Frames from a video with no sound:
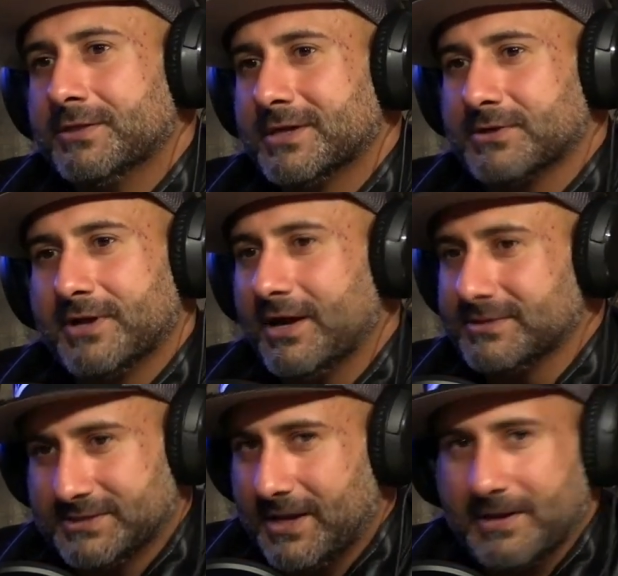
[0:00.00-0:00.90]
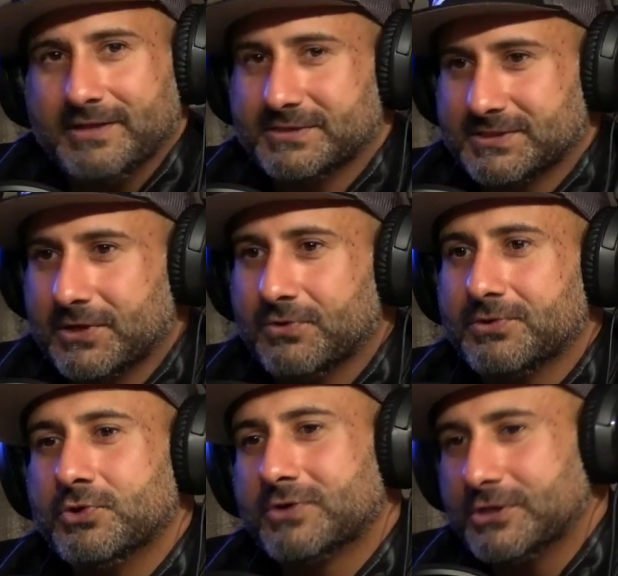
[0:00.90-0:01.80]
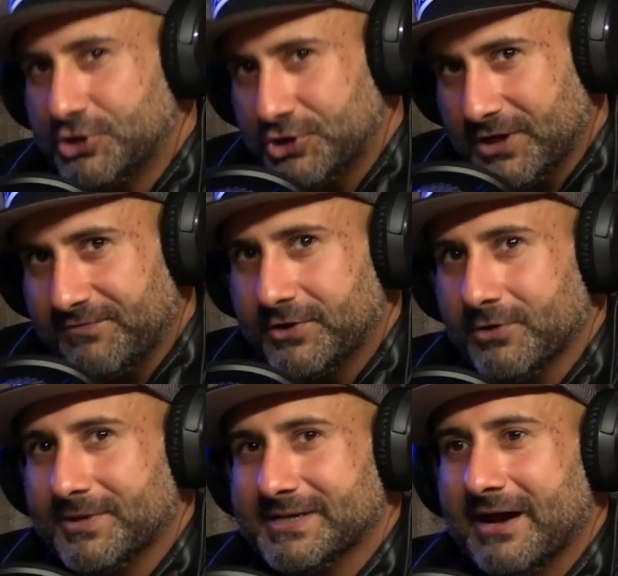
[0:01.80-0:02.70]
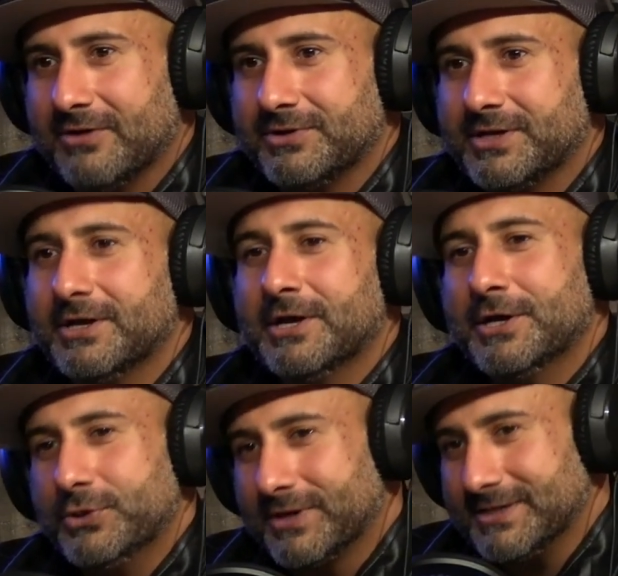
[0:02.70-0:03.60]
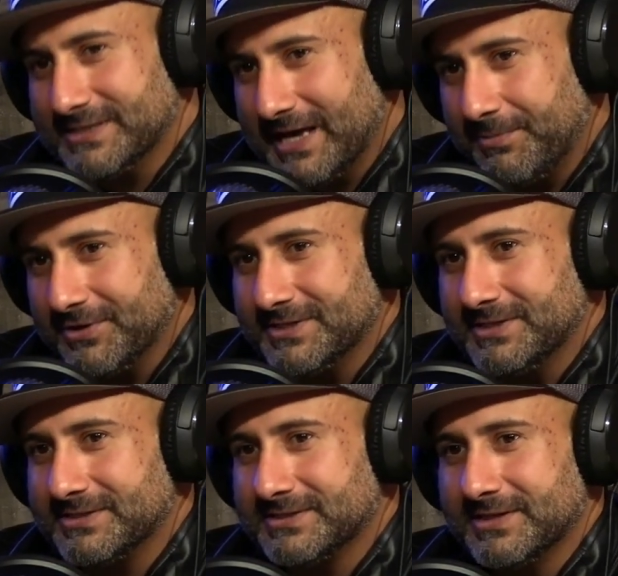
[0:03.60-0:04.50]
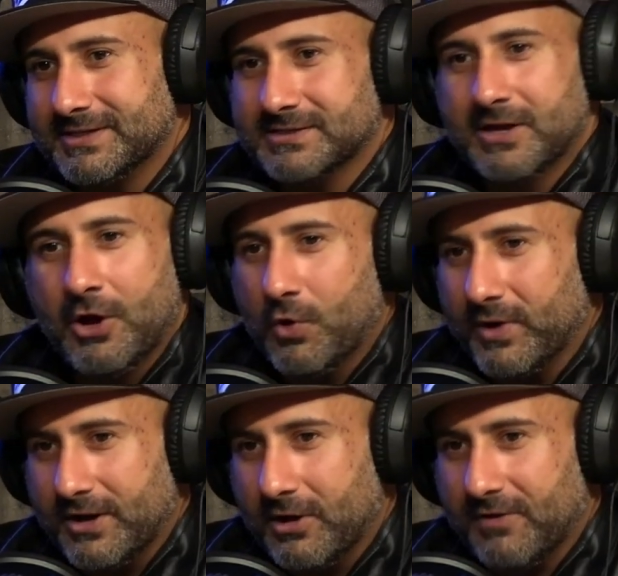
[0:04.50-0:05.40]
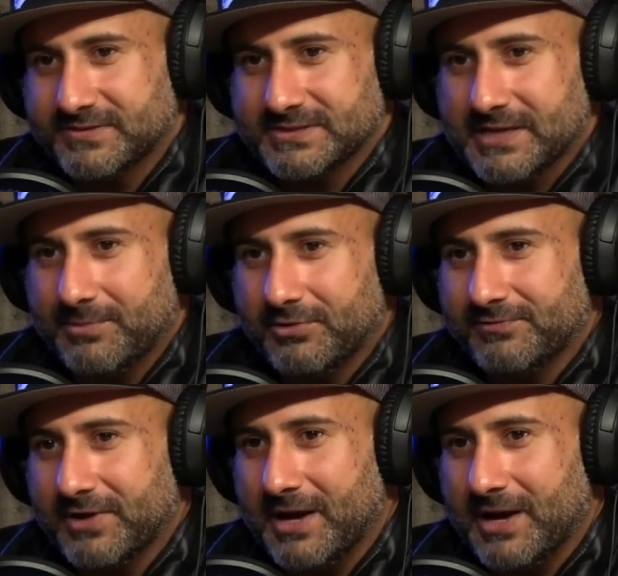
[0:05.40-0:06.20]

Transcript: Things are not set in stone. You can shift your mentality. You can tap into these things. Wim Hof's example of it.